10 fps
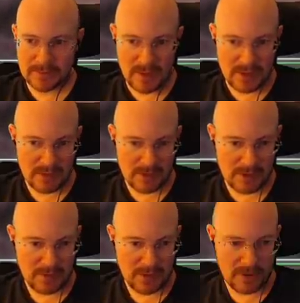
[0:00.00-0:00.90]
Yeah, somebody
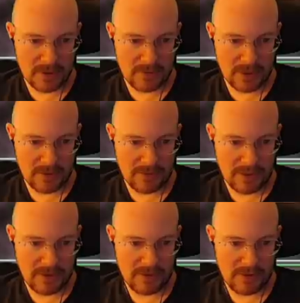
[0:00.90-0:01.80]
just went in there. If we got a
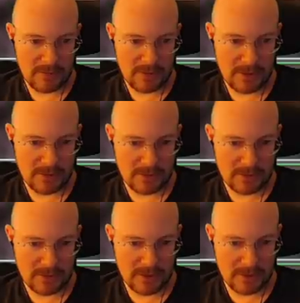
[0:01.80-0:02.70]
fire in there, maybe it'll
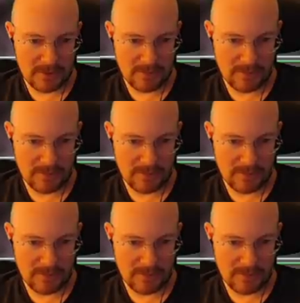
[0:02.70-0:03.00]
crew kill.